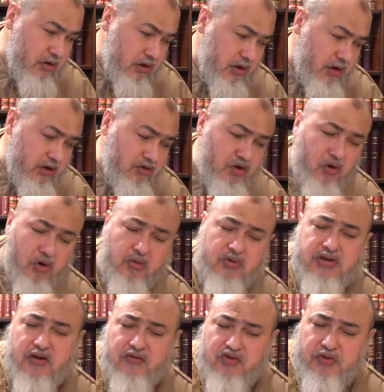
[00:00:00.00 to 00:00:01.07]
And you
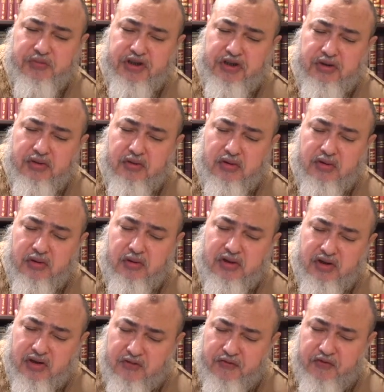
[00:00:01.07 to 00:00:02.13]
always have to be
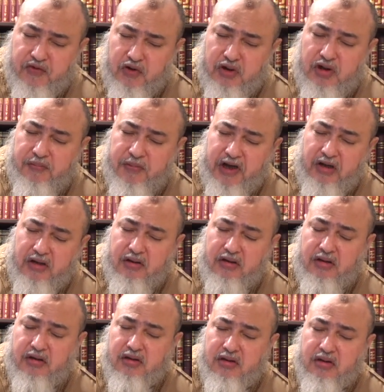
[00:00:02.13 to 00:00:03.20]
careful about
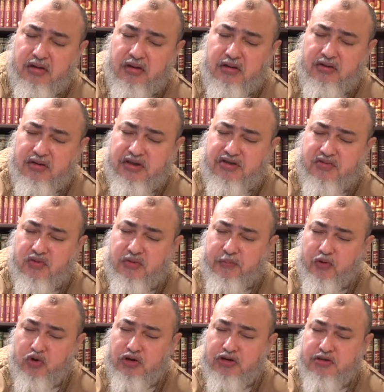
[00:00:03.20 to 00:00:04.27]
these
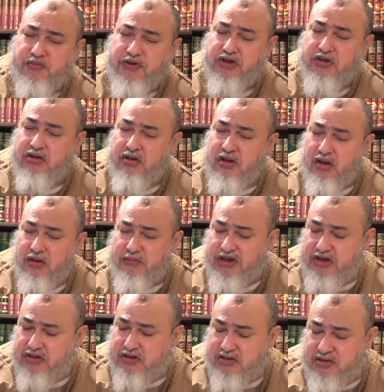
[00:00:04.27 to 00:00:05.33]
reports
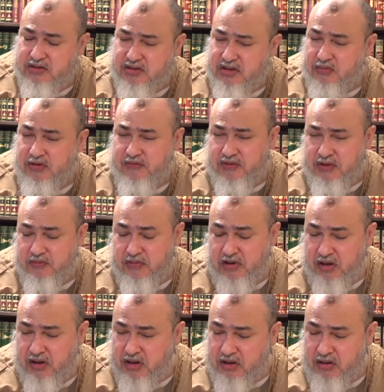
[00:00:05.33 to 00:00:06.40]
because some of them
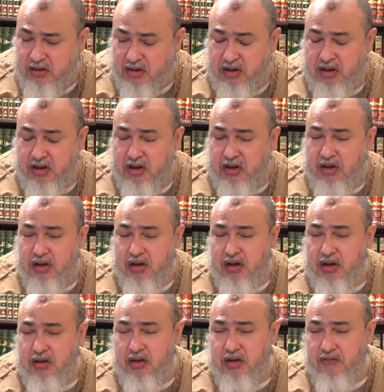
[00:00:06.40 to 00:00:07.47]
are
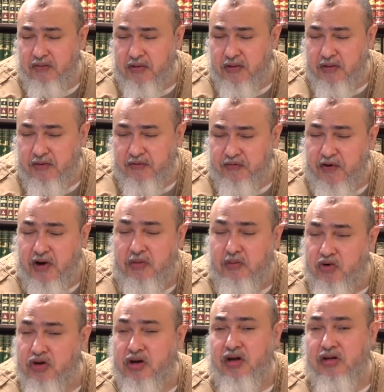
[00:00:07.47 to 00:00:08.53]
far
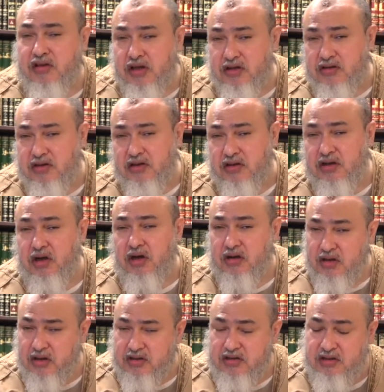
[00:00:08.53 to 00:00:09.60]
more authentic than
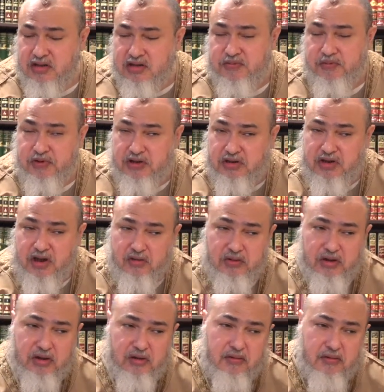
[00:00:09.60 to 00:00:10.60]
others, let's put it that way.